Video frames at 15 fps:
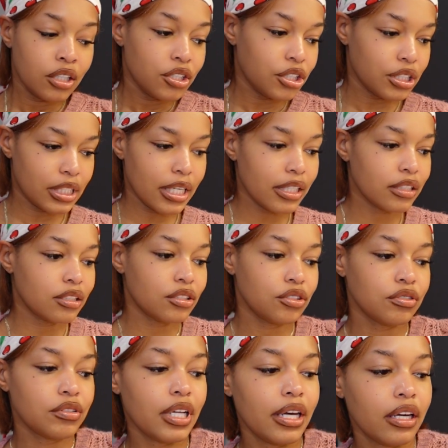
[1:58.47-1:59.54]
She said to
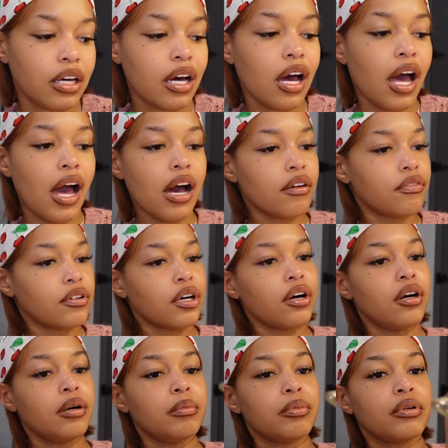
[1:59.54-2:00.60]
do a half a
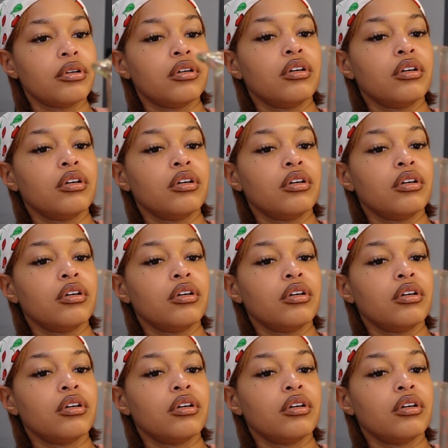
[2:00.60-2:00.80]
cup